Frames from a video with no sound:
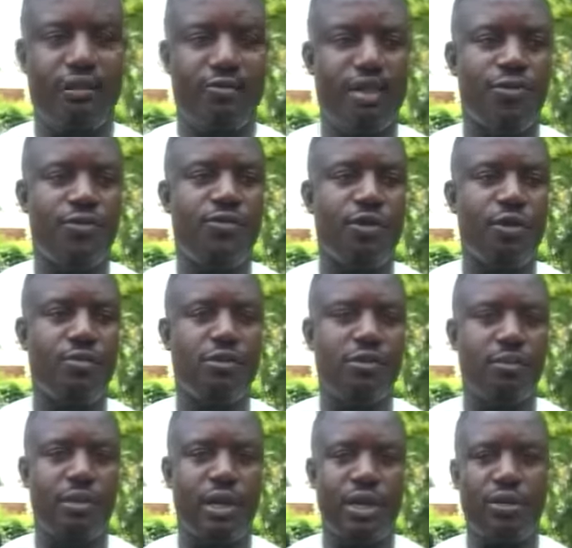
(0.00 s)
been informed
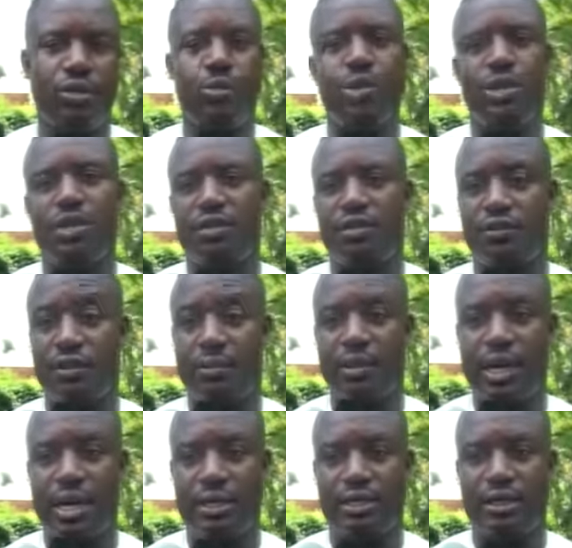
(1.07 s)
by the operators of the
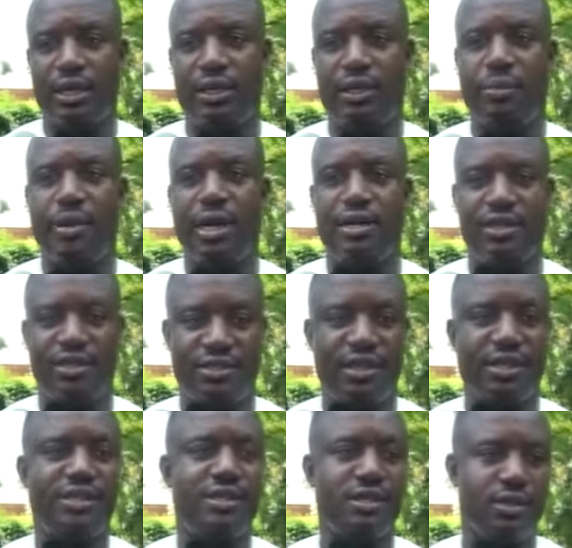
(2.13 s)
barge that the barge is
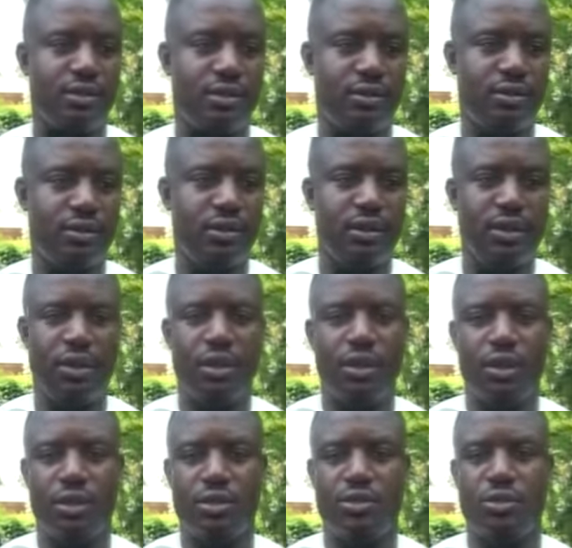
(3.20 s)
set sail,
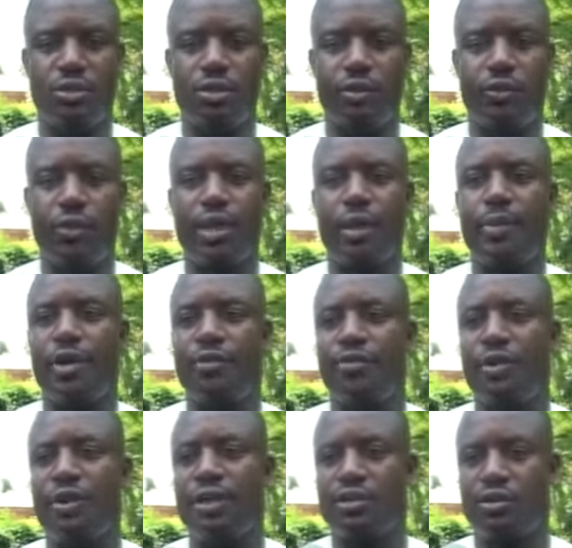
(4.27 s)
and so we'll keep our
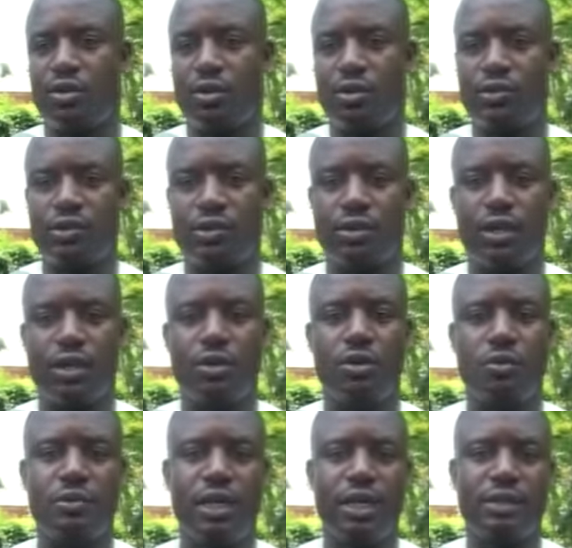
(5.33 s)
fingers crossed and
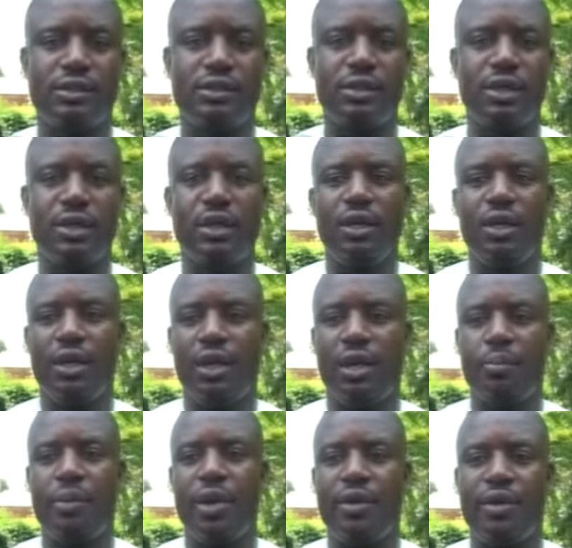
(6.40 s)
hope that uh,
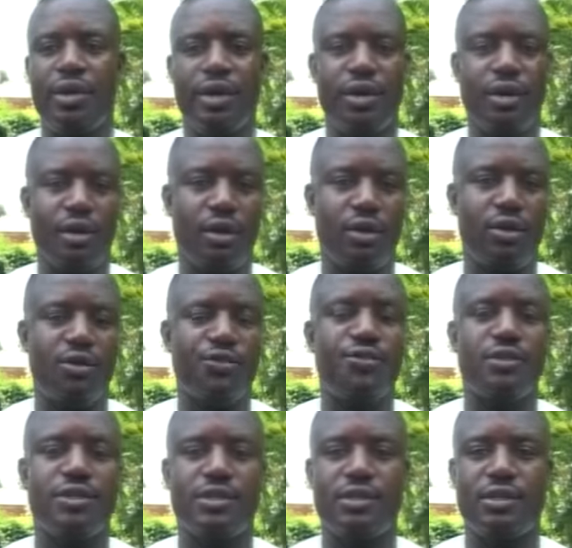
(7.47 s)
bearing any
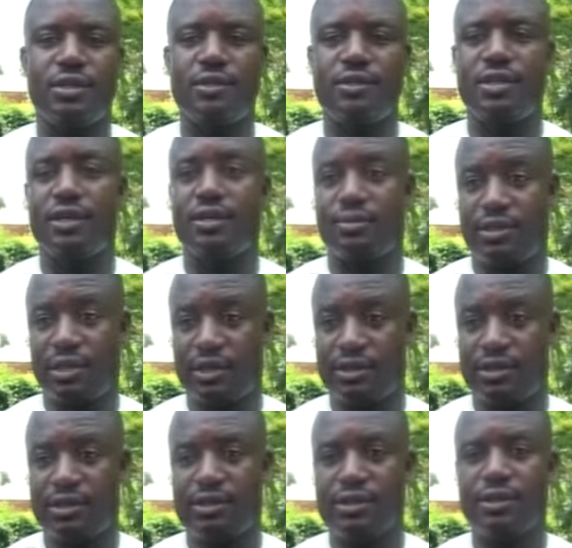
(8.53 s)
unforeseen
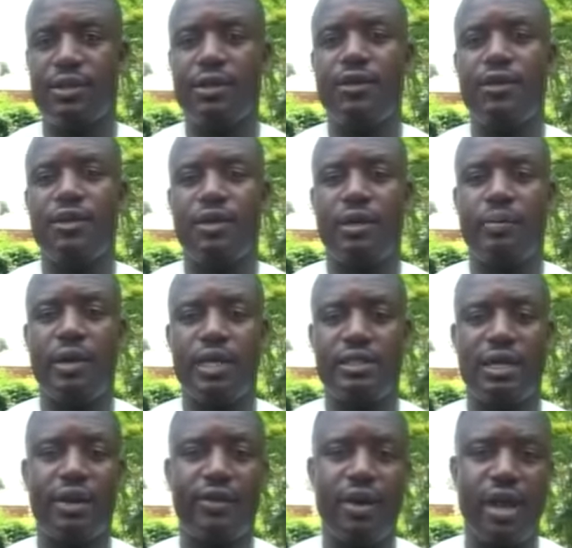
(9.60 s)
circumstances, the barge
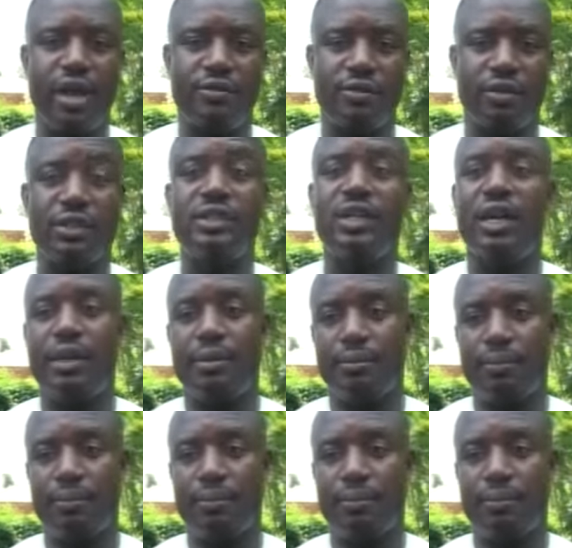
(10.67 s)
arrives on time.